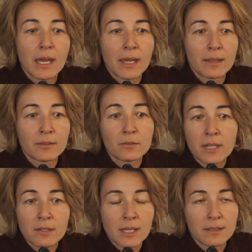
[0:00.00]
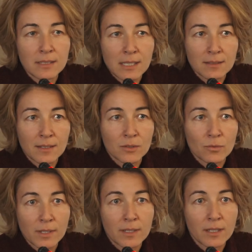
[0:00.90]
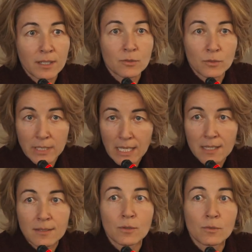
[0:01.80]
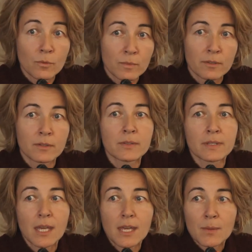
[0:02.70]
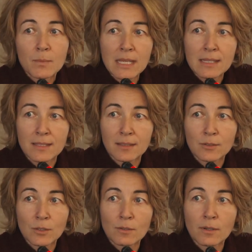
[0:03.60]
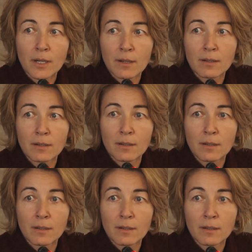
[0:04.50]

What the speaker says: And the very idea that we are here today, so numerous, means that you are